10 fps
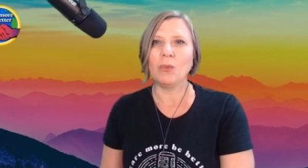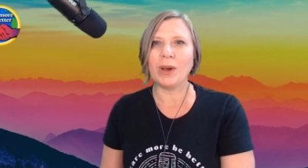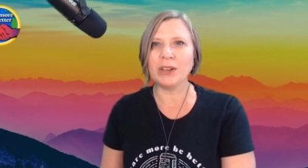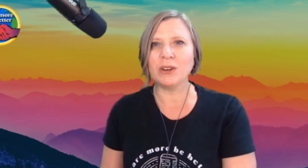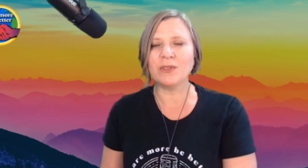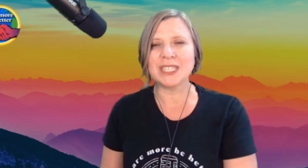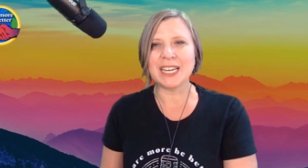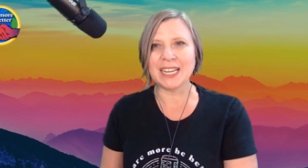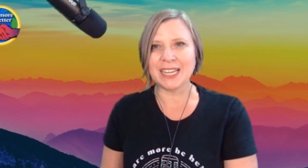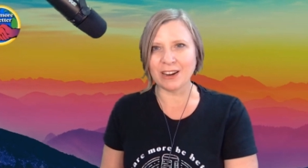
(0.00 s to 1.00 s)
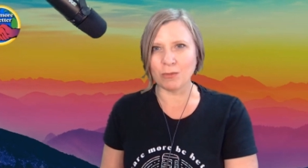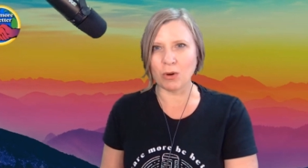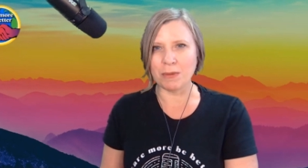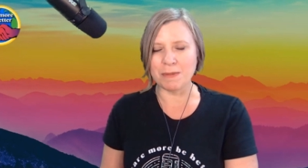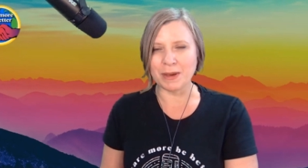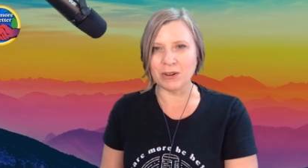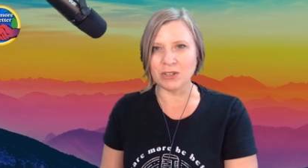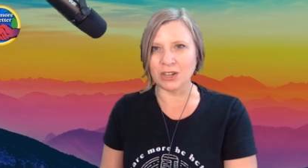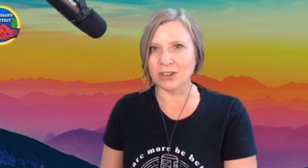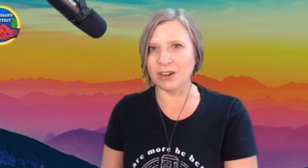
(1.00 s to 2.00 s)
While you're visiting
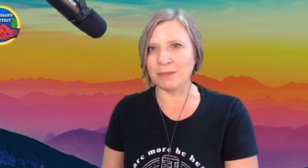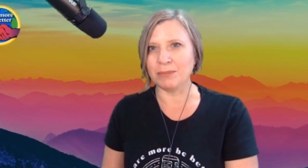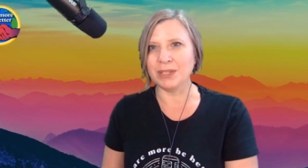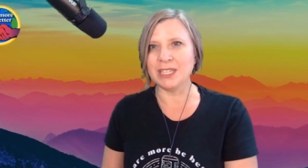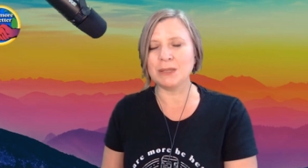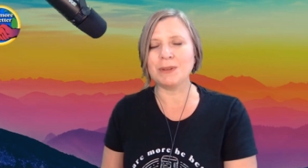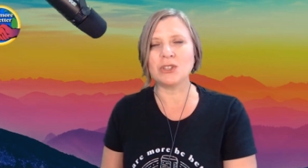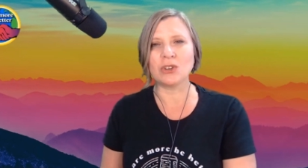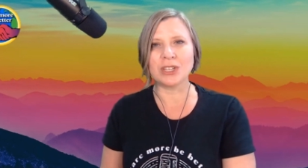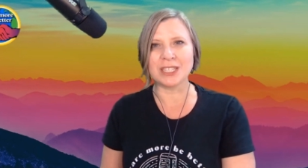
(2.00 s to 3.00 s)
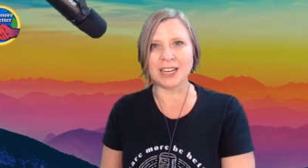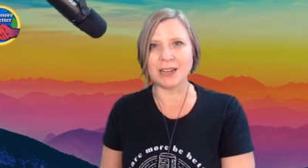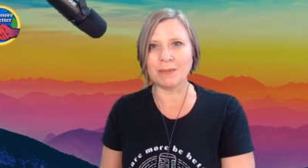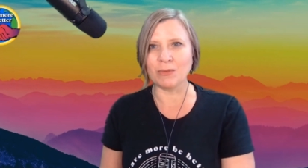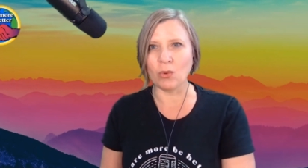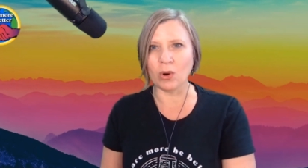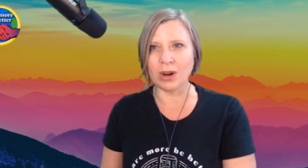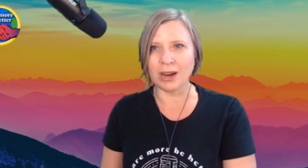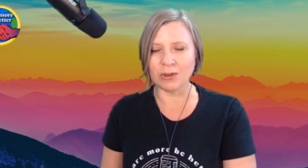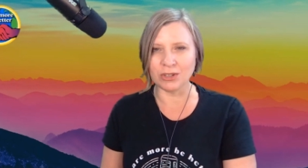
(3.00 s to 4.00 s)
caremorebebetter.com, please be sure to sign up
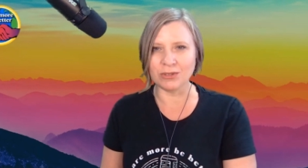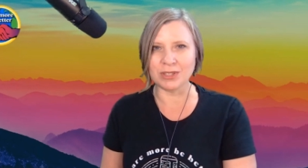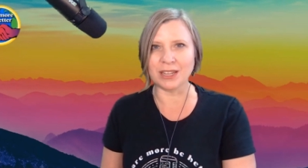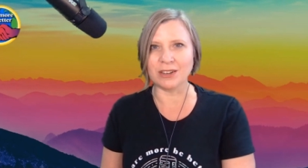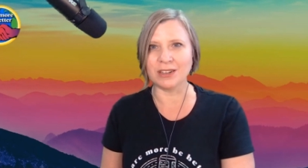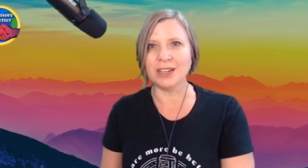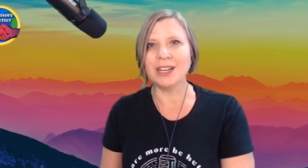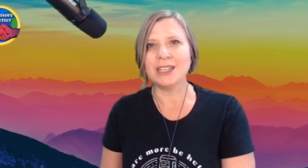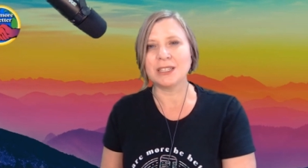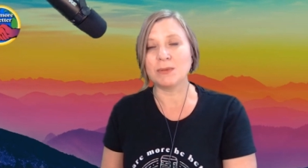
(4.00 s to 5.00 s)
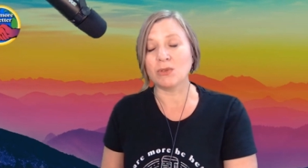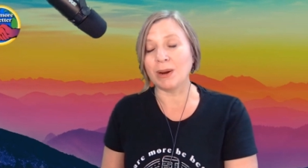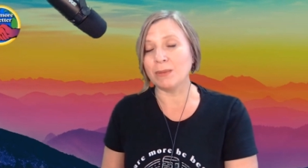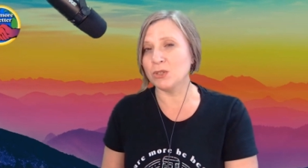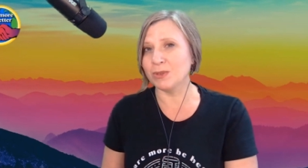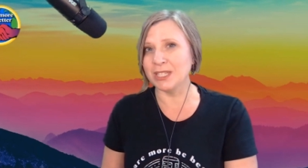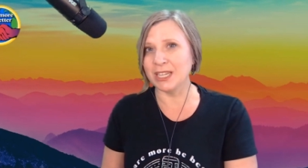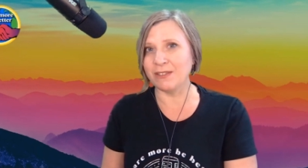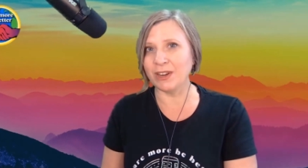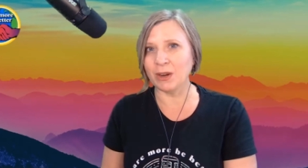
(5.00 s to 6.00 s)
for our newsletter. Subscribers
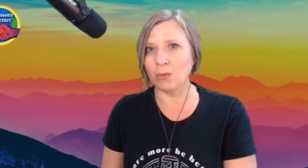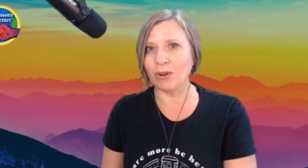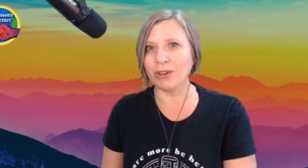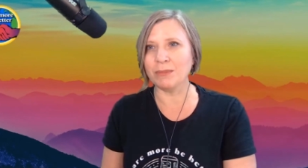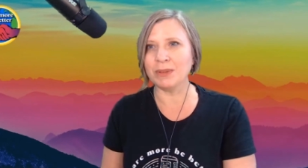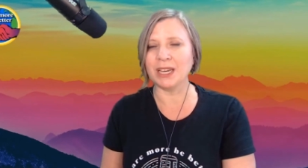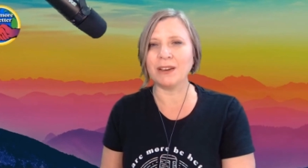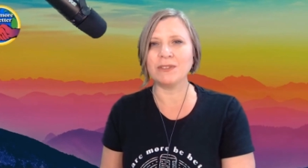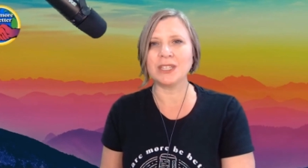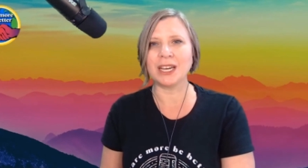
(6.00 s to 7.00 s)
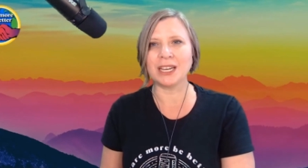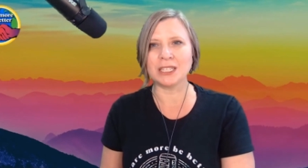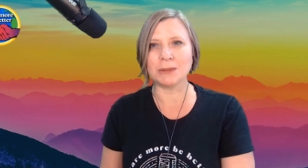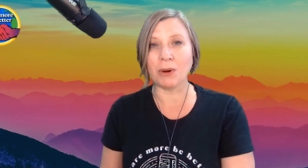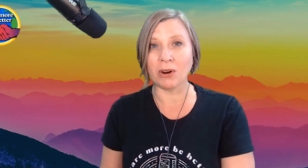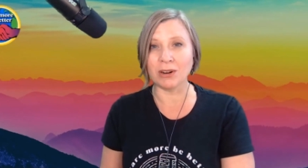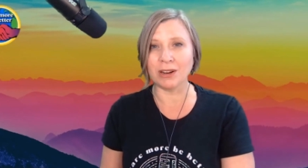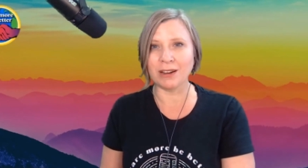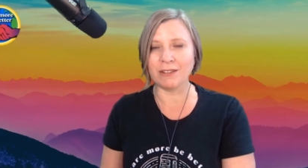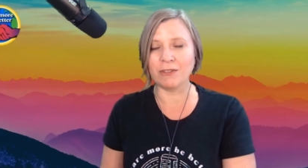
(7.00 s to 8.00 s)
receive a welcome gift as
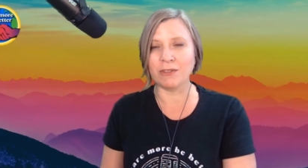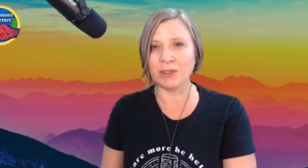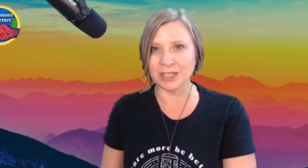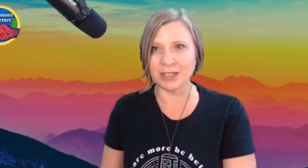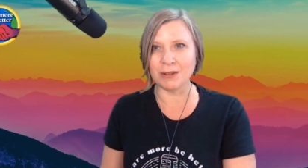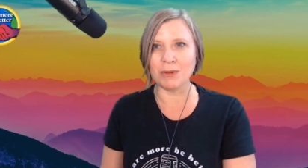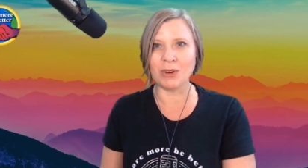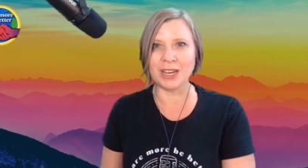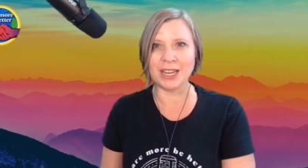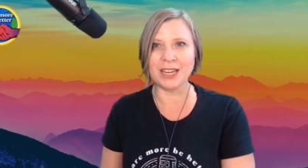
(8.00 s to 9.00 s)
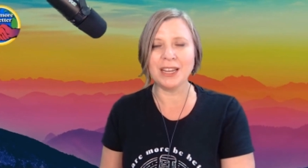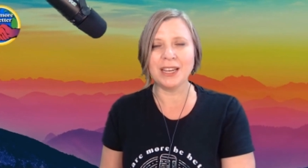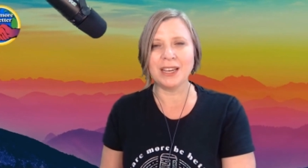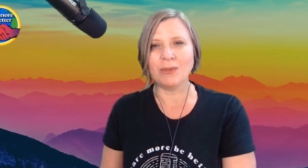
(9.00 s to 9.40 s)
part of this community,